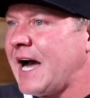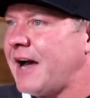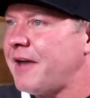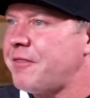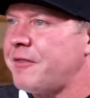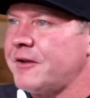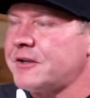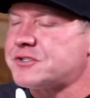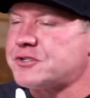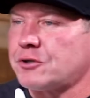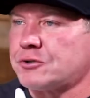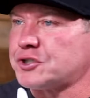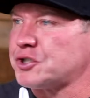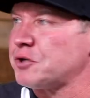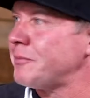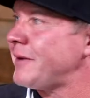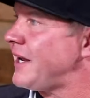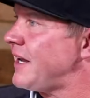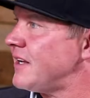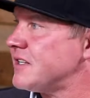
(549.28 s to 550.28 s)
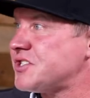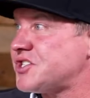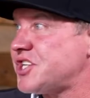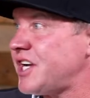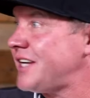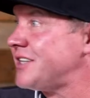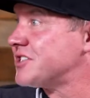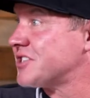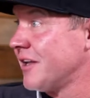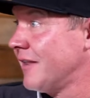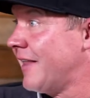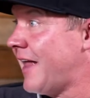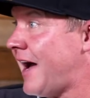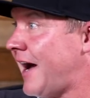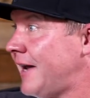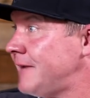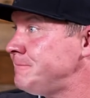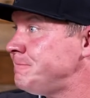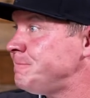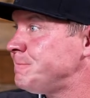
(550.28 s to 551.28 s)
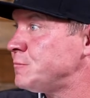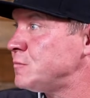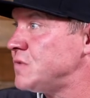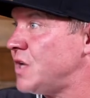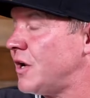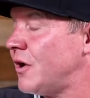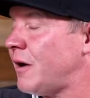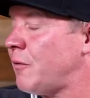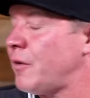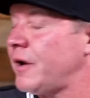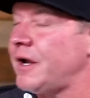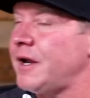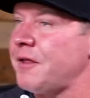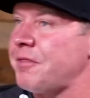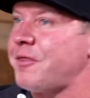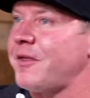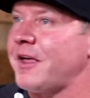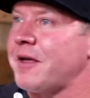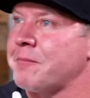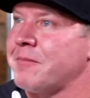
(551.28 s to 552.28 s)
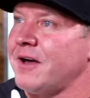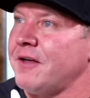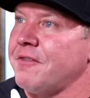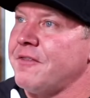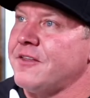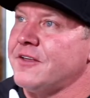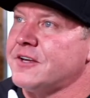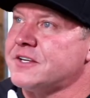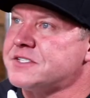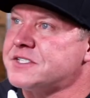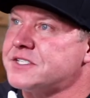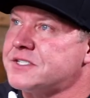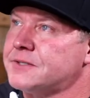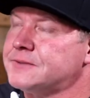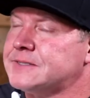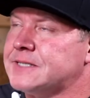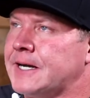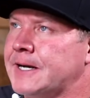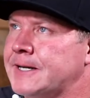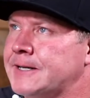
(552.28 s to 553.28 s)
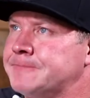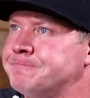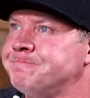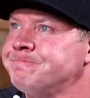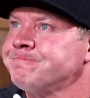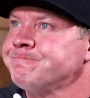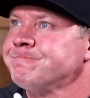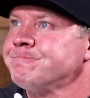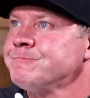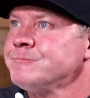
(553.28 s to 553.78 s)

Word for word: I think social media has changed a lot yeah. you know I want you to think about this. Um,